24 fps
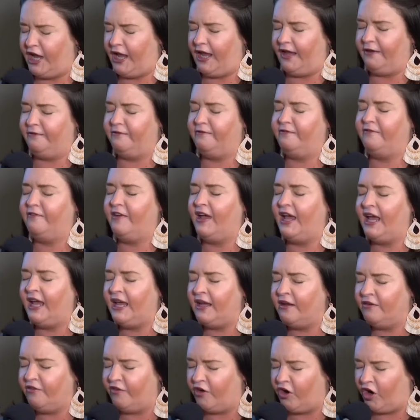A favor. It's a
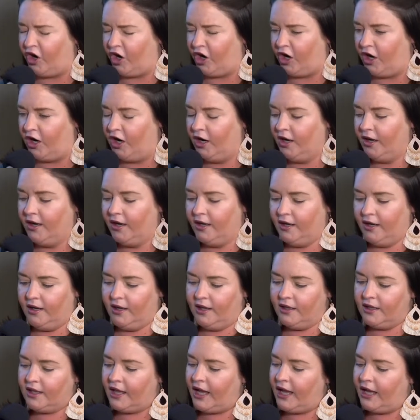favor. Yep.
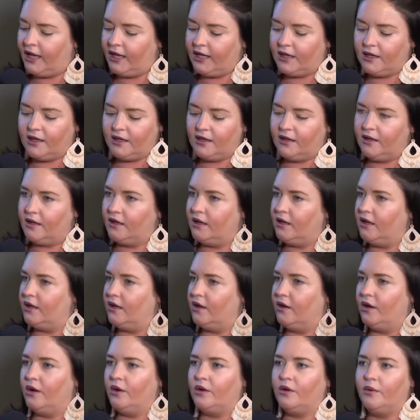We like, are just not a good
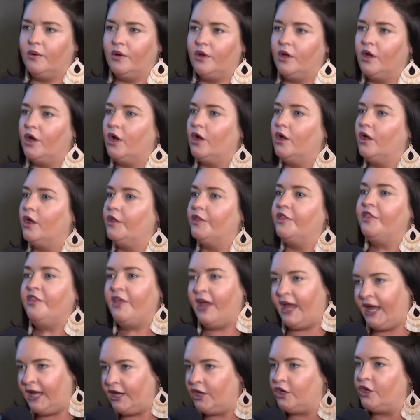fit, Josh. Thank you for
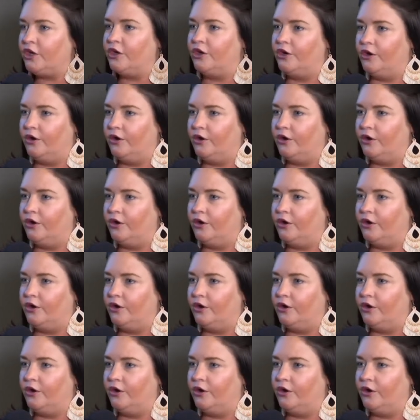saying that. You. I